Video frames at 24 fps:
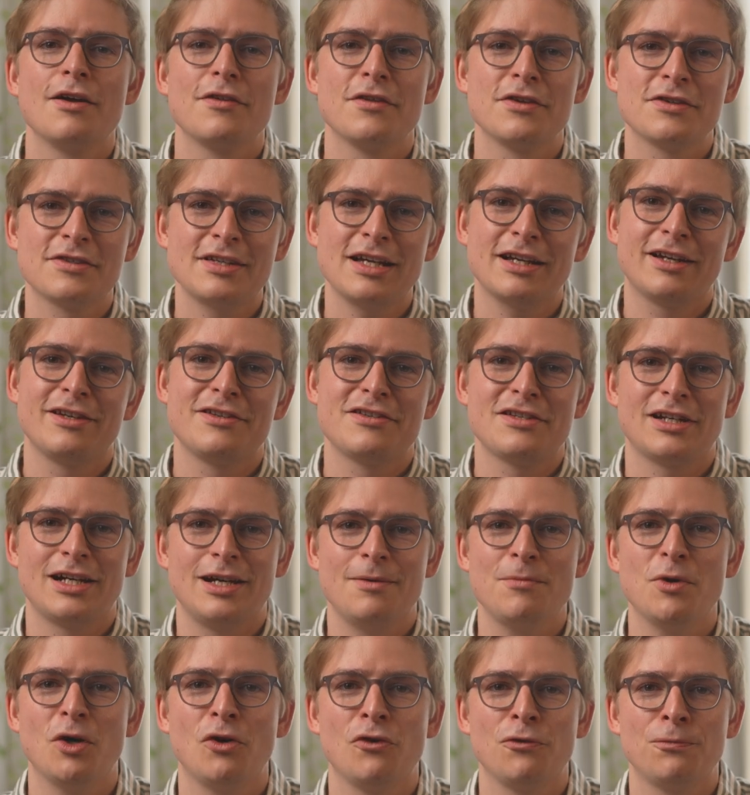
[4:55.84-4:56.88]
The second
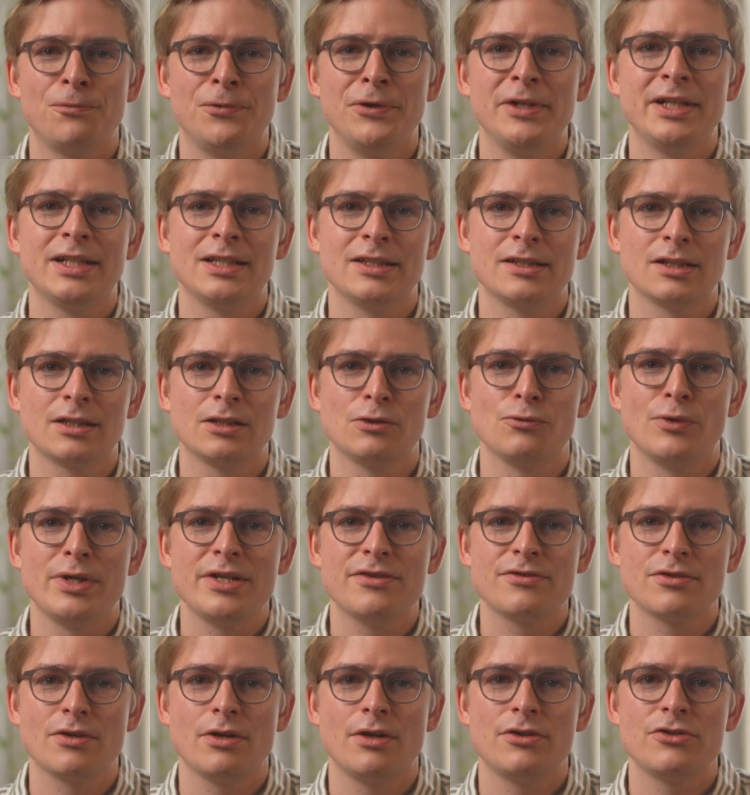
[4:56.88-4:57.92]
type of preclinical
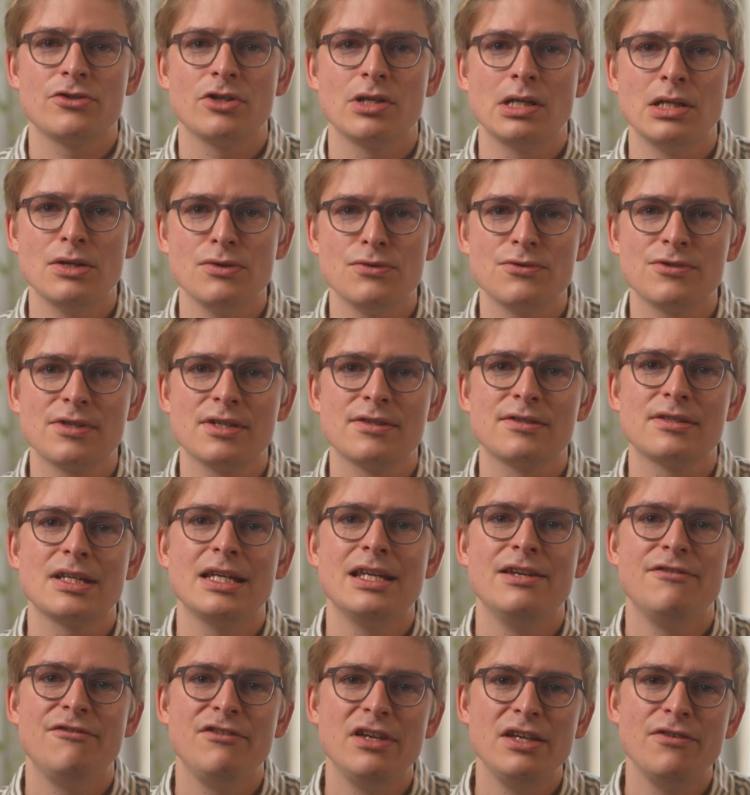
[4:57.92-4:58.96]
research uses
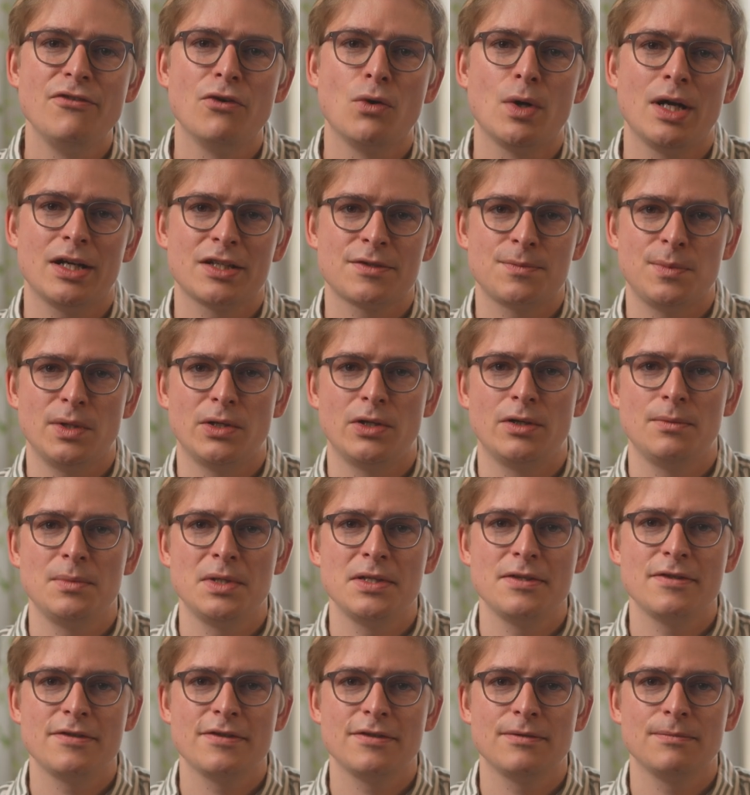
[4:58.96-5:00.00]
in vivo
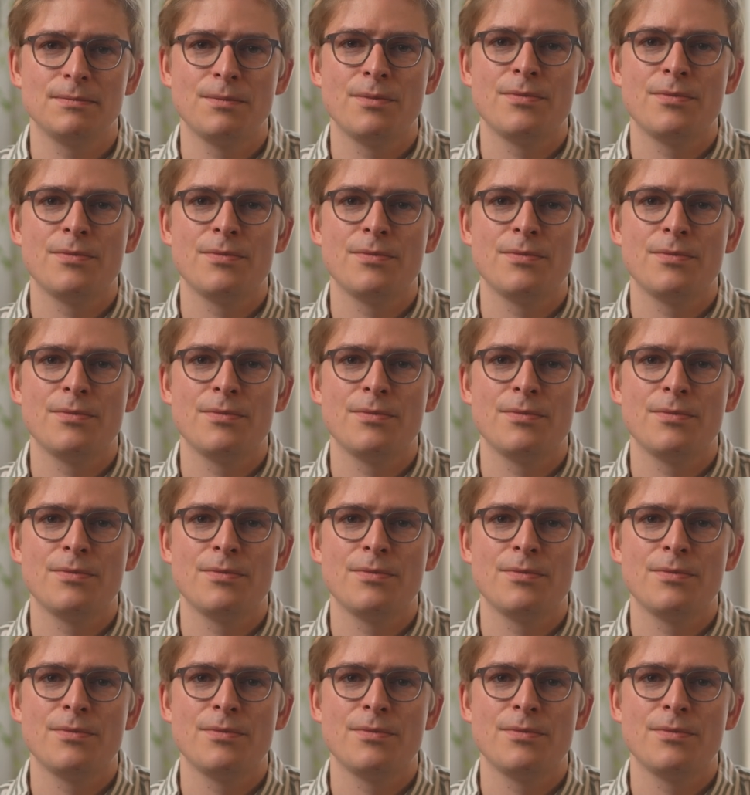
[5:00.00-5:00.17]
experiments.